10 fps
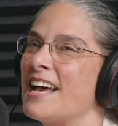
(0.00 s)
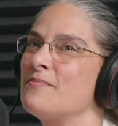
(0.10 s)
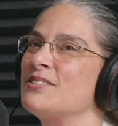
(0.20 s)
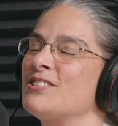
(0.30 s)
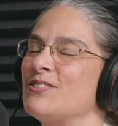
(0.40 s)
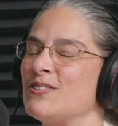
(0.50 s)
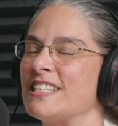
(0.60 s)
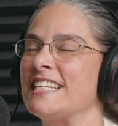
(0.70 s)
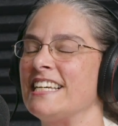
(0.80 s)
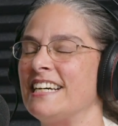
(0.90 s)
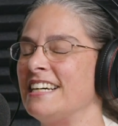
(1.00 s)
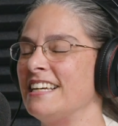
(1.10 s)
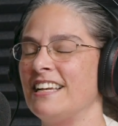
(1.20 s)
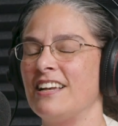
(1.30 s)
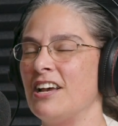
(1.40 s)
absolutely,
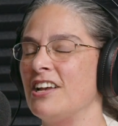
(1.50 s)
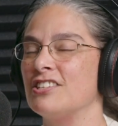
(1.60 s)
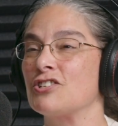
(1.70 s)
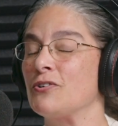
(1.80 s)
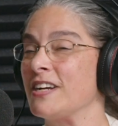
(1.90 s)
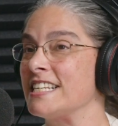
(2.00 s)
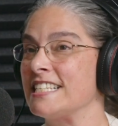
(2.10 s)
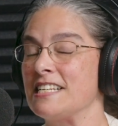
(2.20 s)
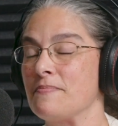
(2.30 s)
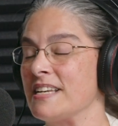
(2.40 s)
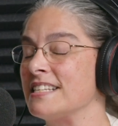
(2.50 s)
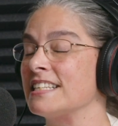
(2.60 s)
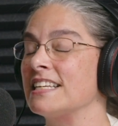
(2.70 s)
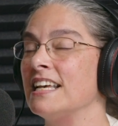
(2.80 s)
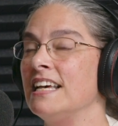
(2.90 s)
it's crazy amazing.